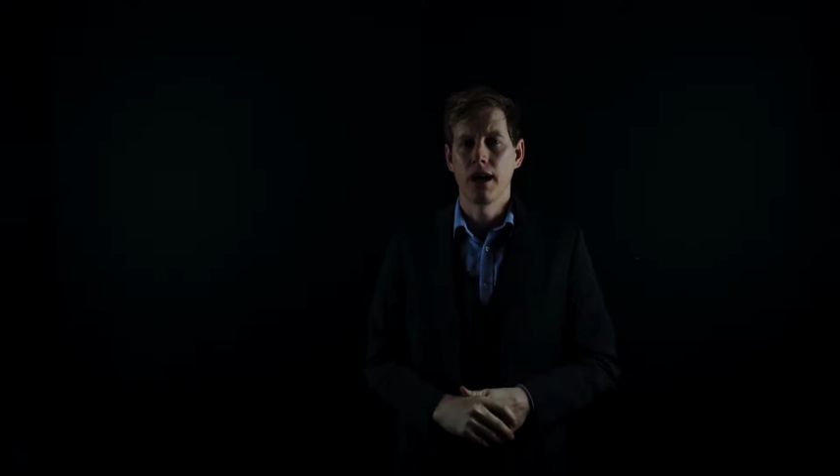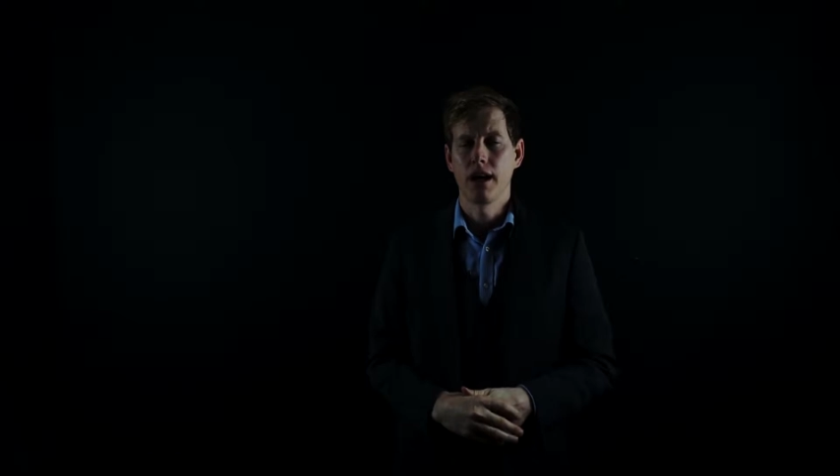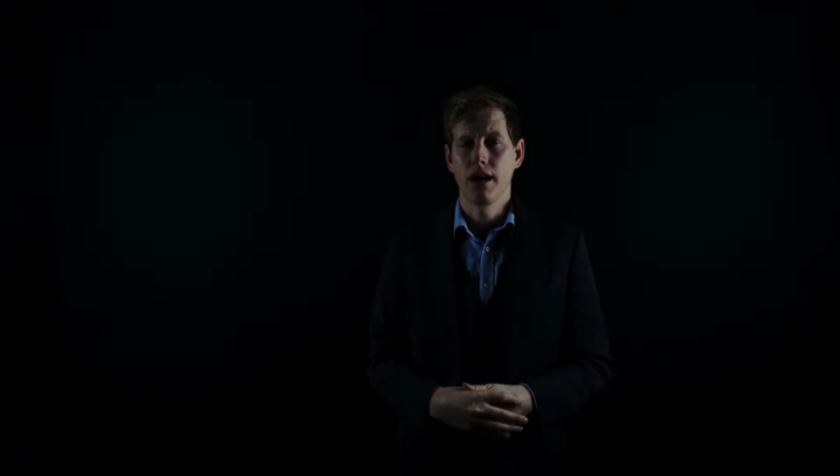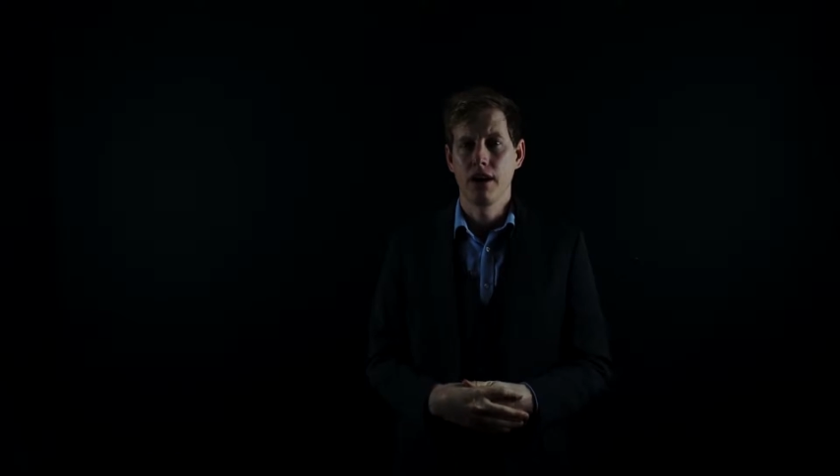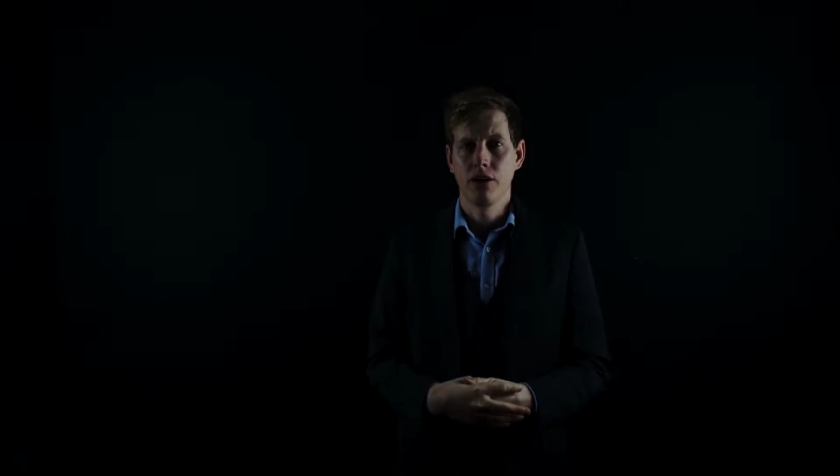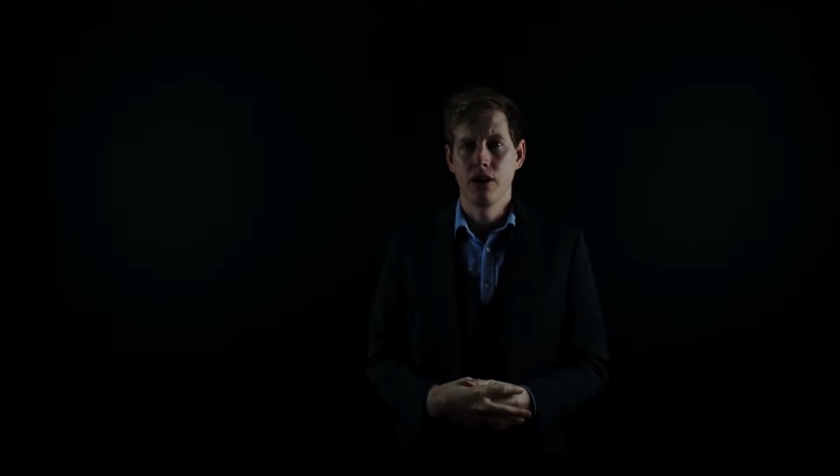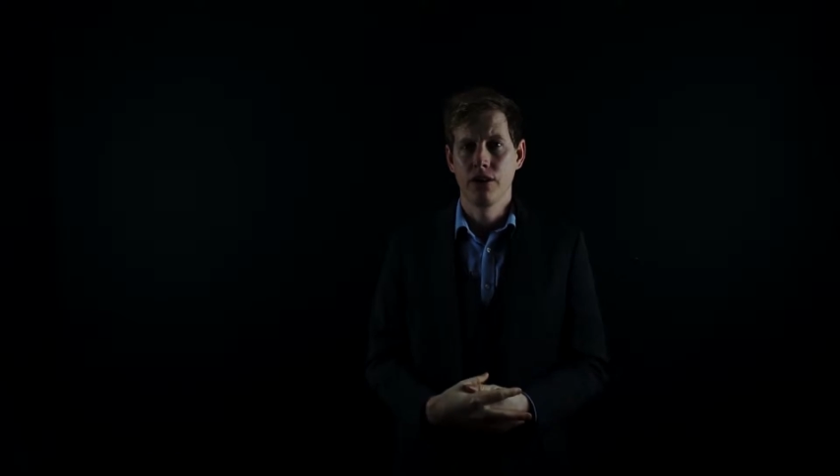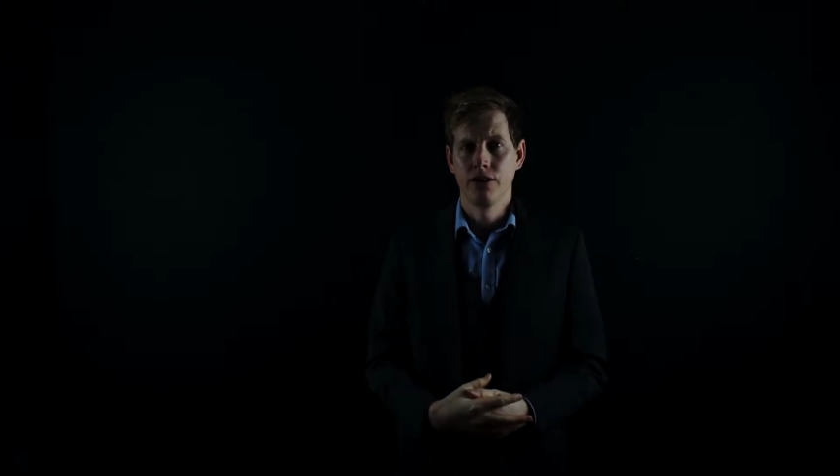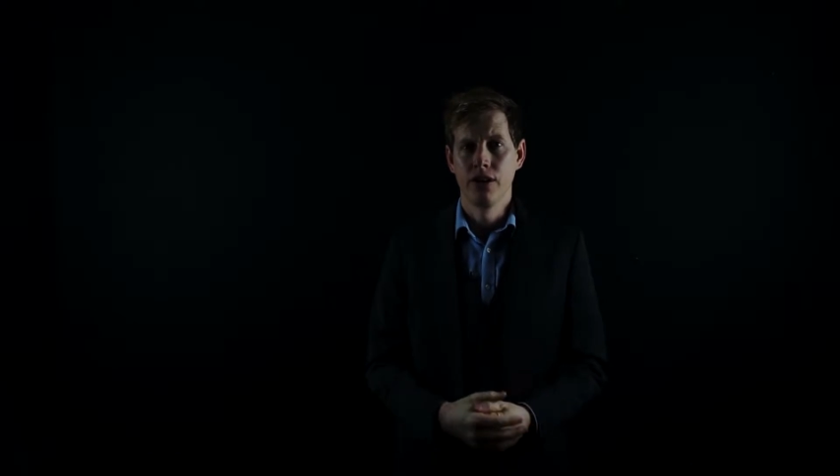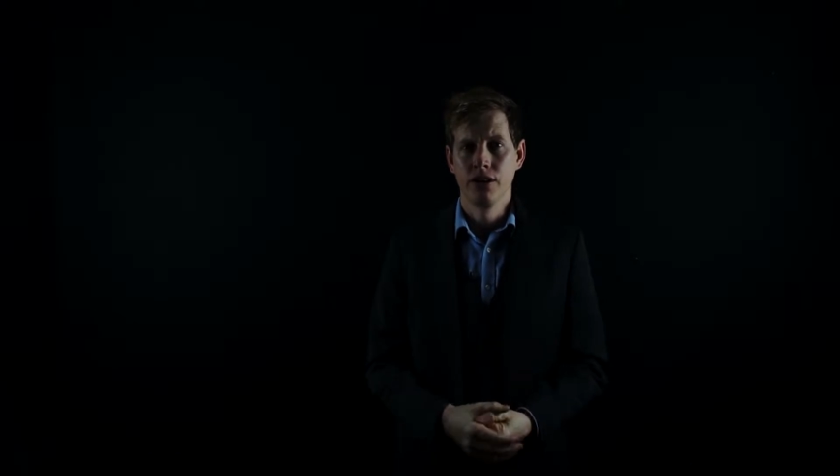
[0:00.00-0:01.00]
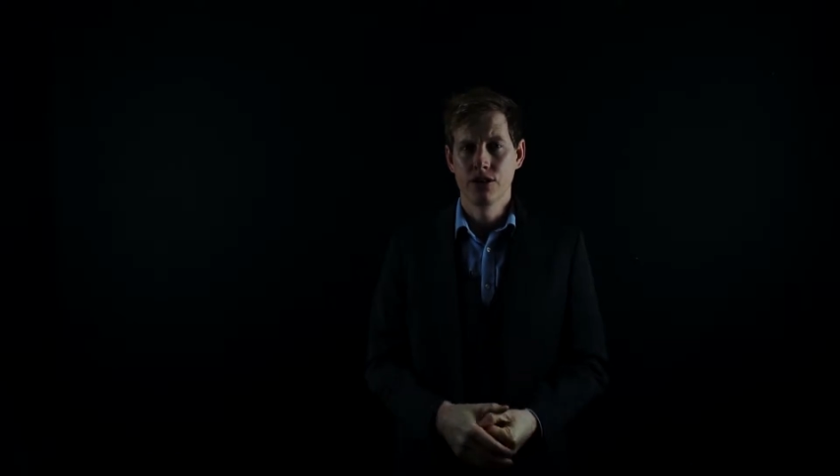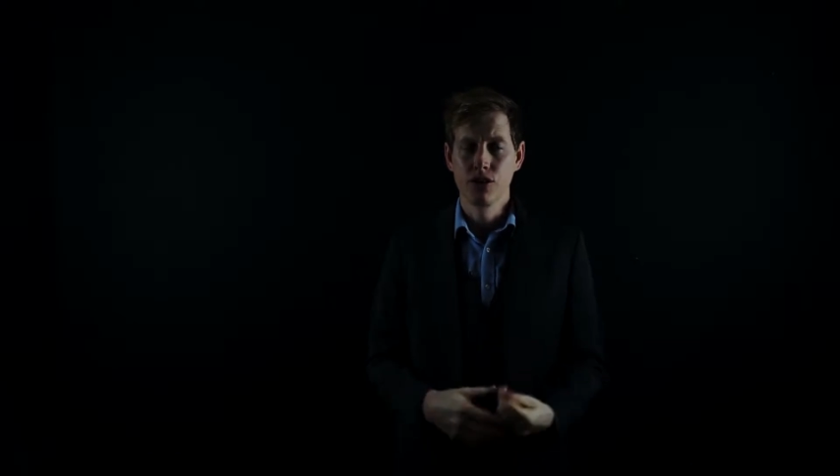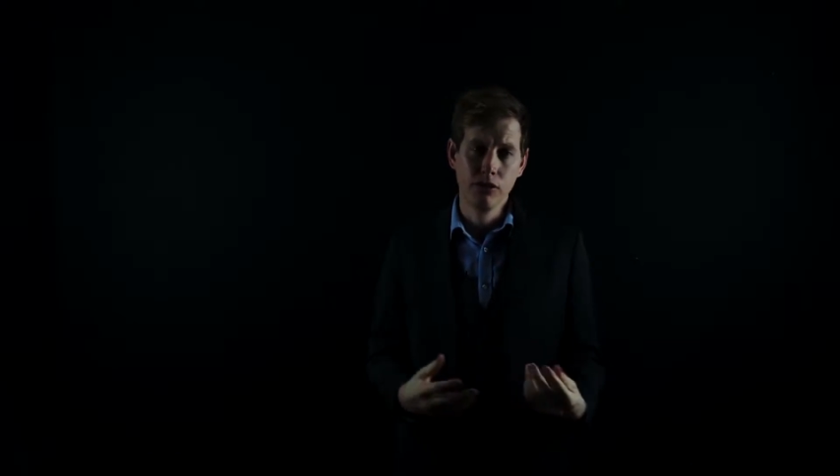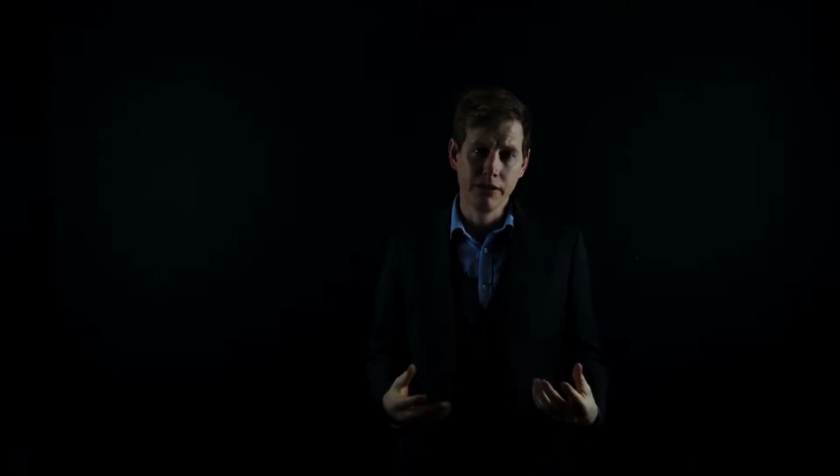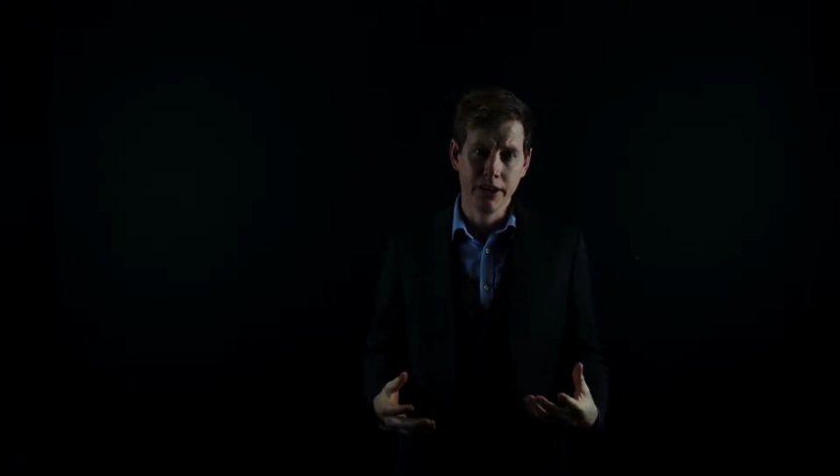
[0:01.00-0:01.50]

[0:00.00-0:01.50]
on solving